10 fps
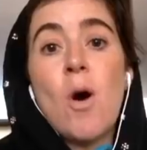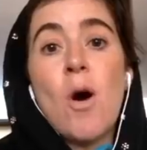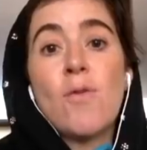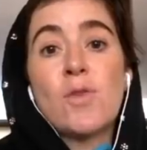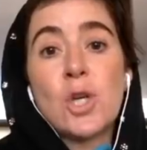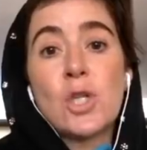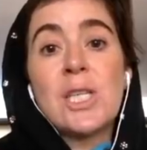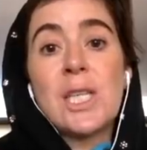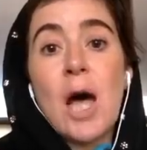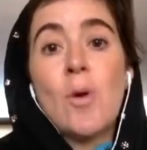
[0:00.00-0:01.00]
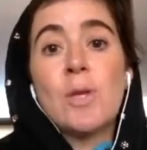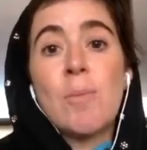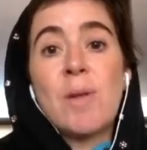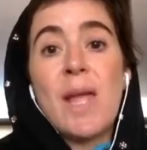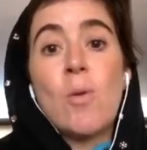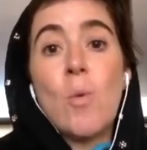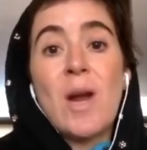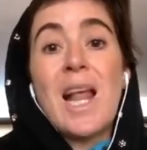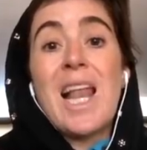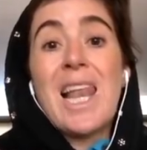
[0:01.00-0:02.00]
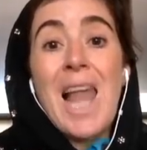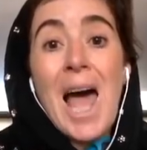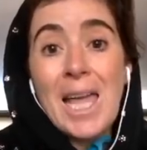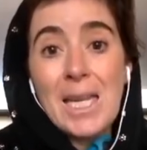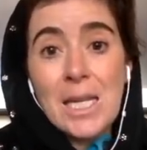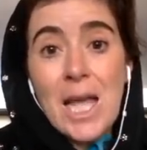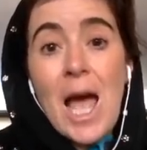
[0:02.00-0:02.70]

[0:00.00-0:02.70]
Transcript: of shutting down the plane were lying,